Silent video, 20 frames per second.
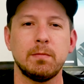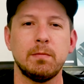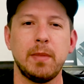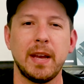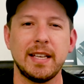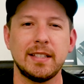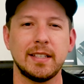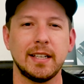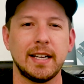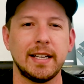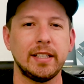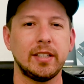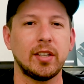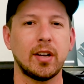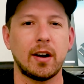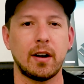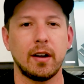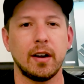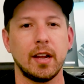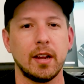basically
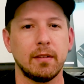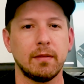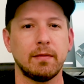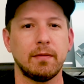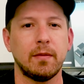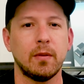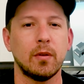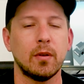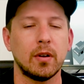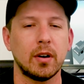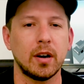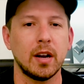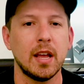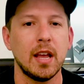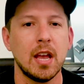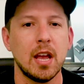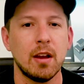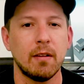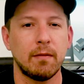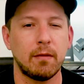targeted for
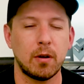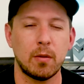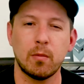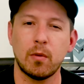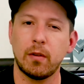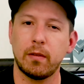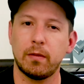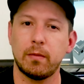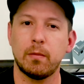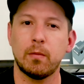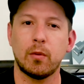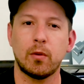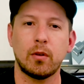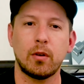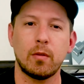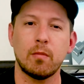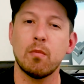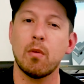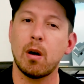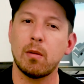for mo
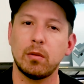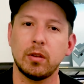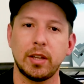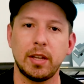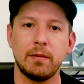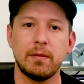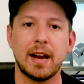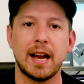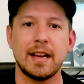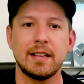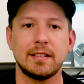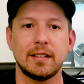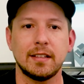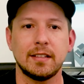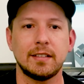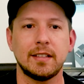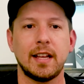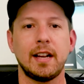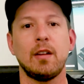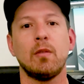more mobile
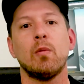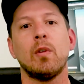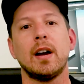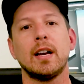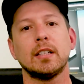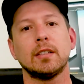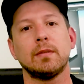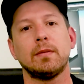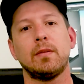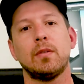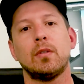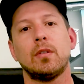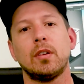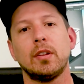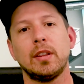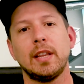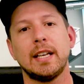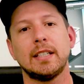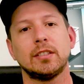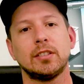devices than it was
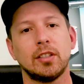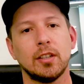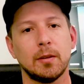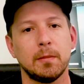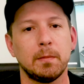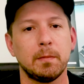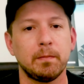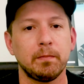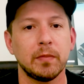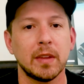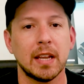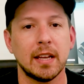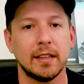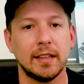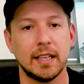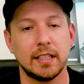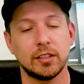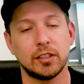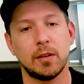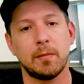for desktop
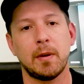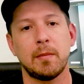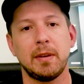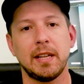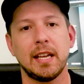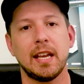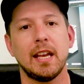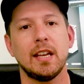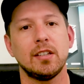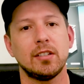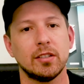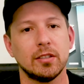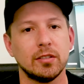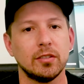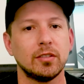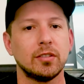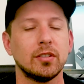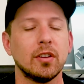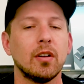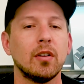desktop
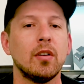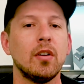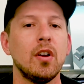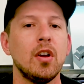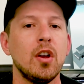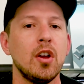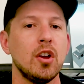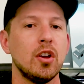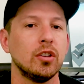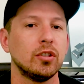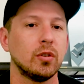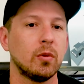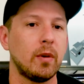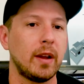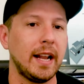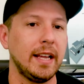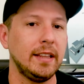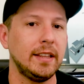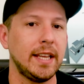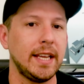applications. So So
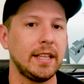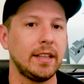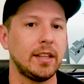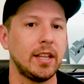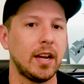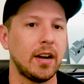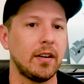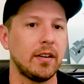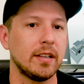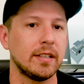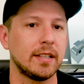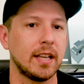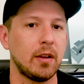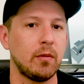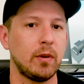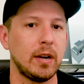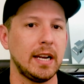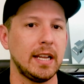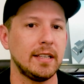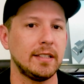what I did there is I
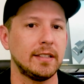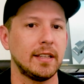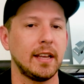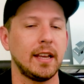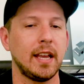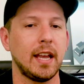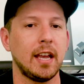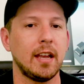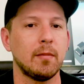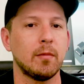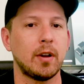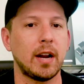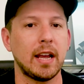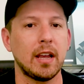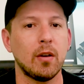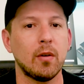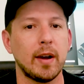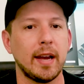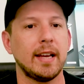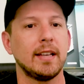released the game on
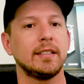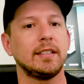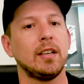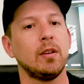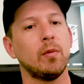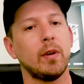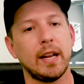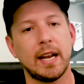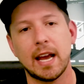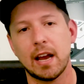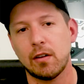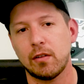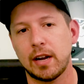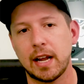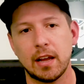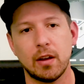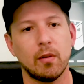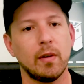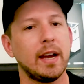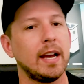iOS, it went out on
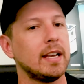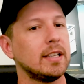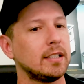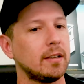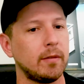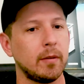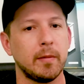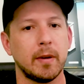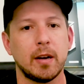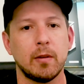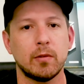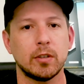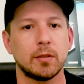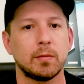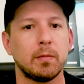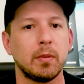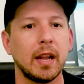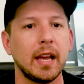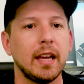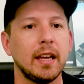iOS, everybody was
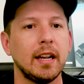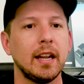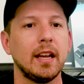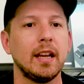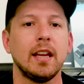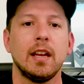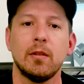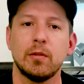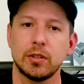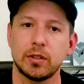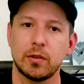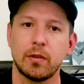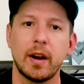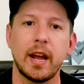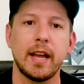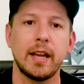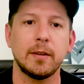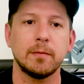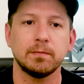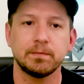playing it, it was
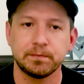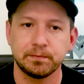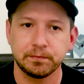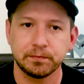great,